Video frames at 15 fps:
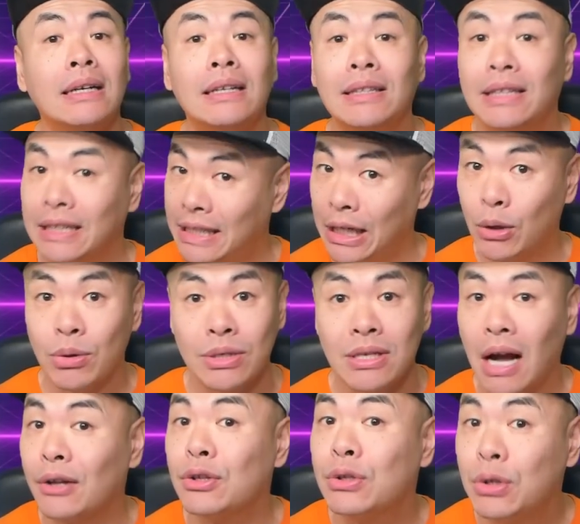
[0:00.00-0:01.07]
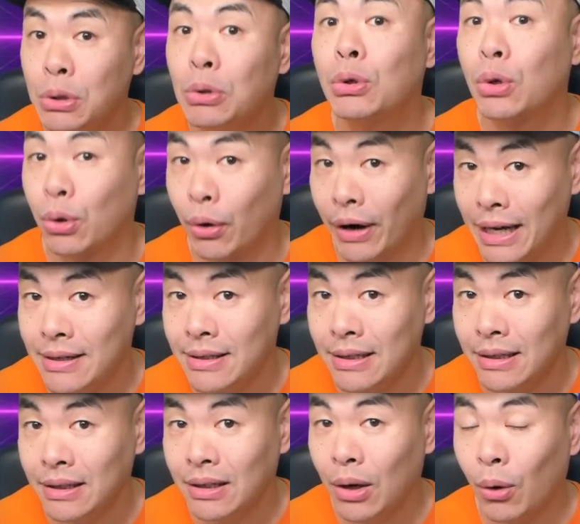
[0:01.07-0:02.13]
the gear is not too
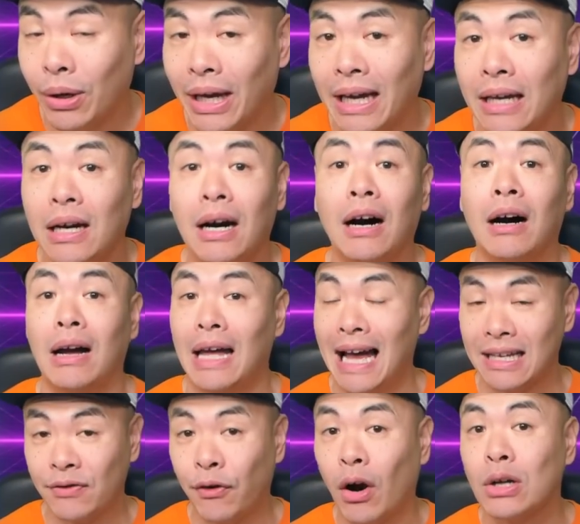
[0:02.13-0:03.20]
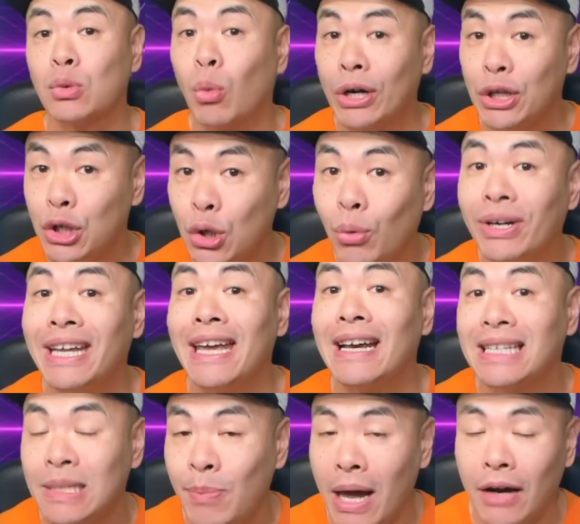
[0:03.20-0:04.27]
crazy, okay? As far as what you would
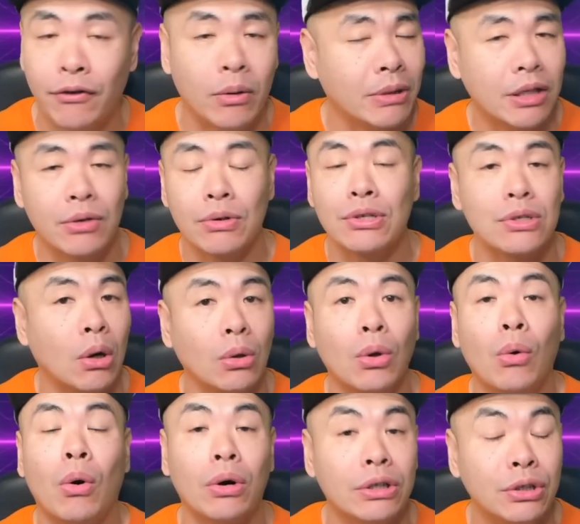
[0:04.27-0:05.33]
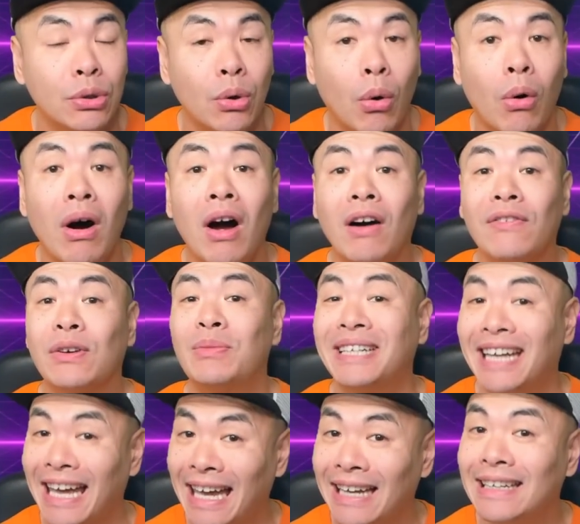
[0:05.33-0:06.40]
expect from either a solo or duo from an
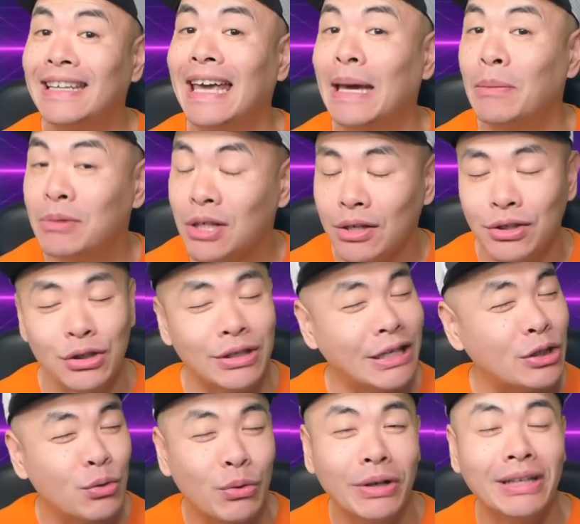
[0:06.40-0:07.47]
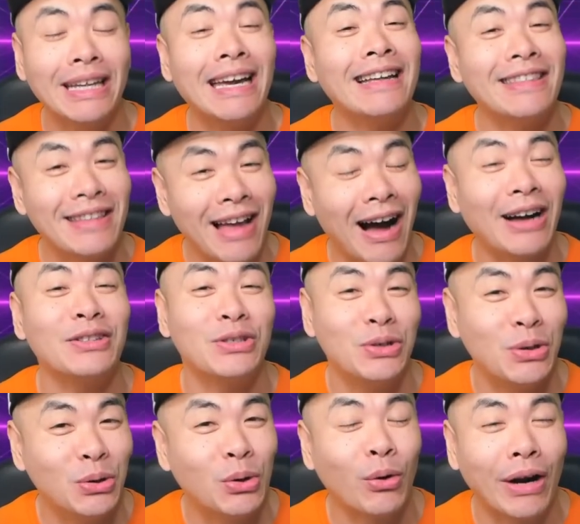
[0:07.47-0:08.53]
end game dungeon. It's really not
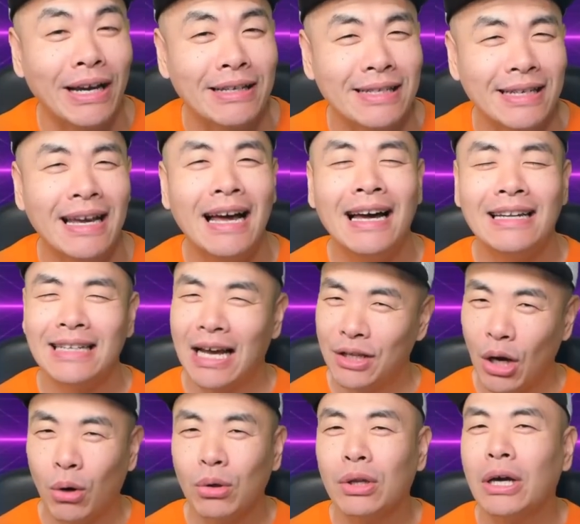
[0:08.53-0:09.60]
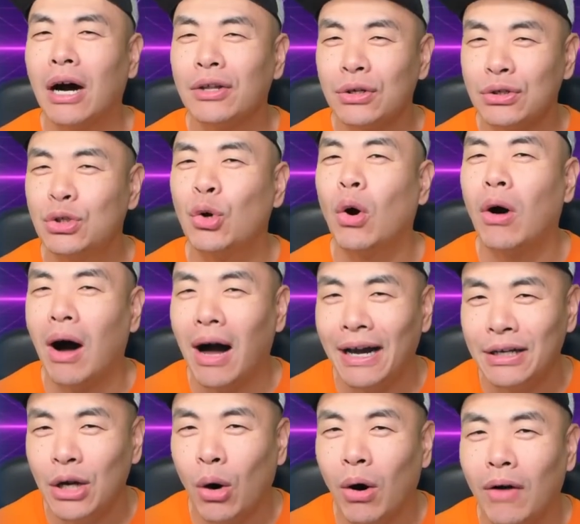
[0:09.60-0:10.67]
too crazy. Now, the only other duo I
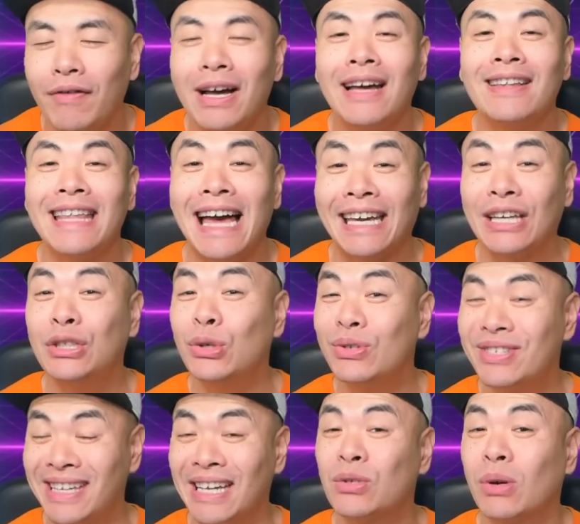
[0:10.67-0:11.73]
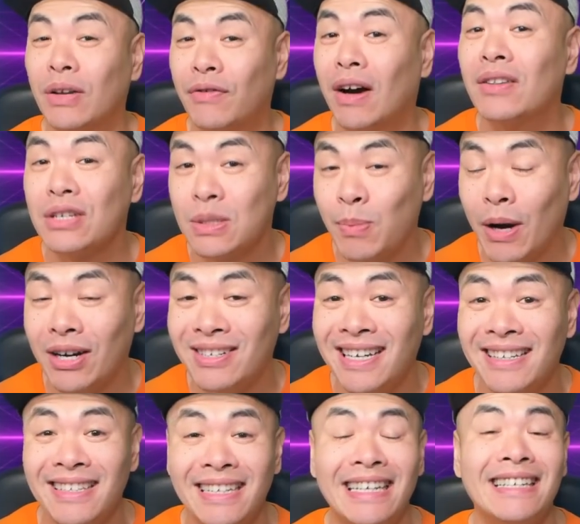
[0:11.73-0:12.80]
know of that can do stage 25 of the Spider's
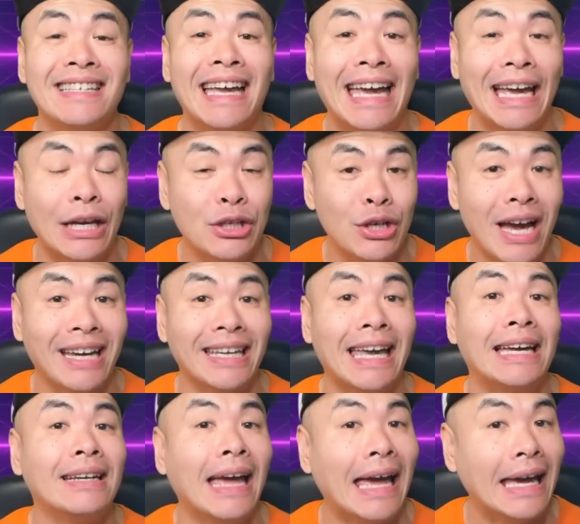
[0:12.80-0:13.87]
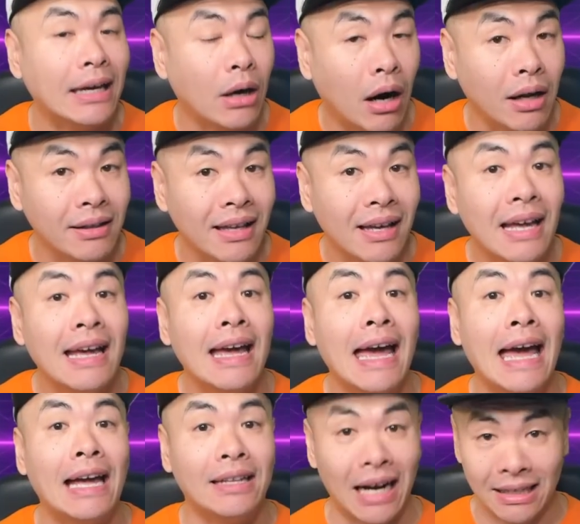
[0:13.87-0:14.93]
Den is A-Check and Akoth.
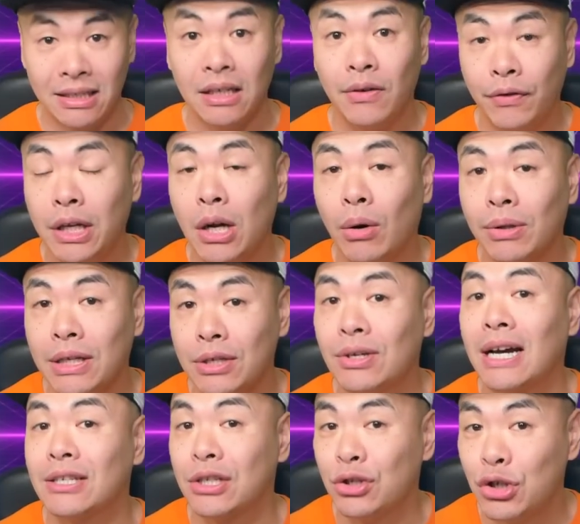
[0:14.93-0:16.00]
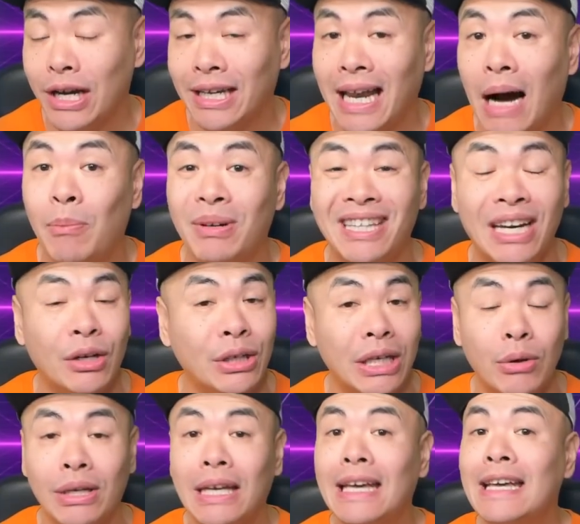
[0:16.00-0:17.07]
And I did a video on this, you guys can check it out, but their
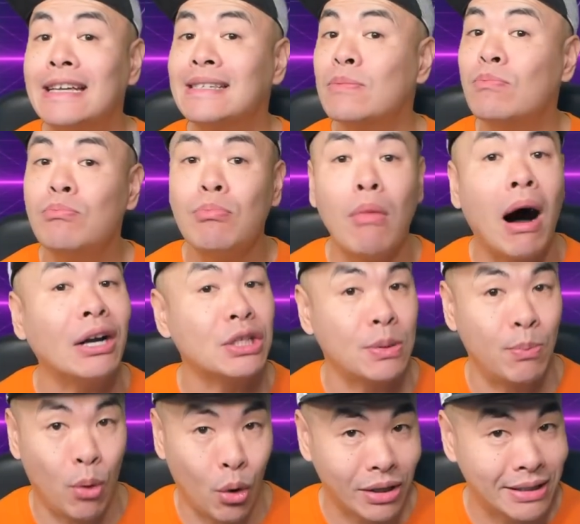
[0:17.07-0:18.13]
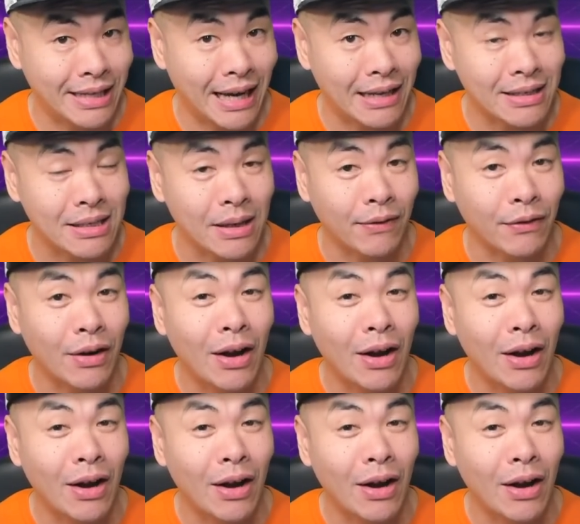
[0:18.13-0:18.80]
gearing is much more intensive.